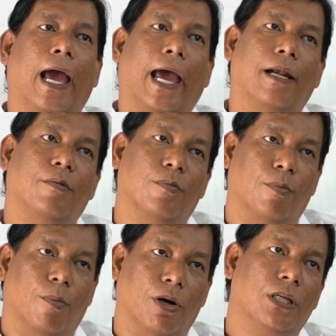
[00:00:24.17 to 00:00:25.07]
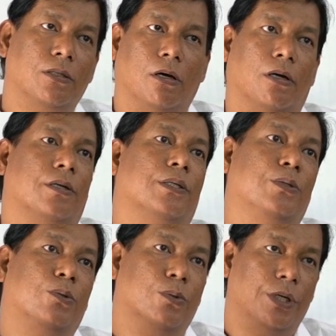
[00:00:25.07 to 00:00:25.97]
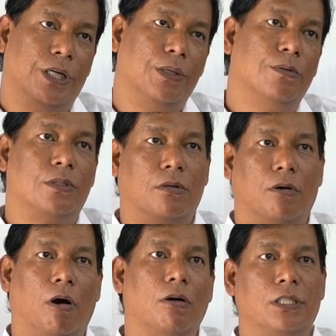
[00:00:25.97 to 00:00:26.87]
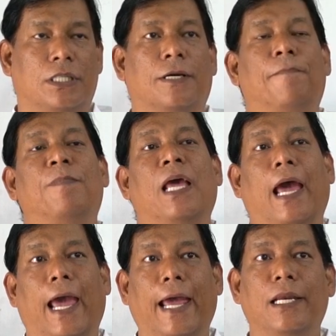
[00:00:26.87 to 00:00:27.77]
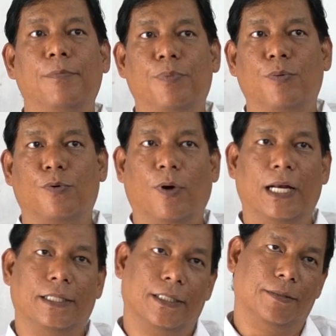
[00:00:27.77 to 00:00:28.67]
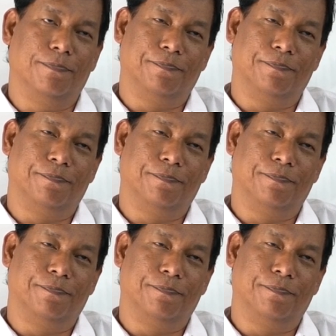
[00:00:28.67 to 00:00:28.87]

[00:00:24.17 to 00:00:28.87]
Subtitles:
and monitor to reduce cost and improve quality.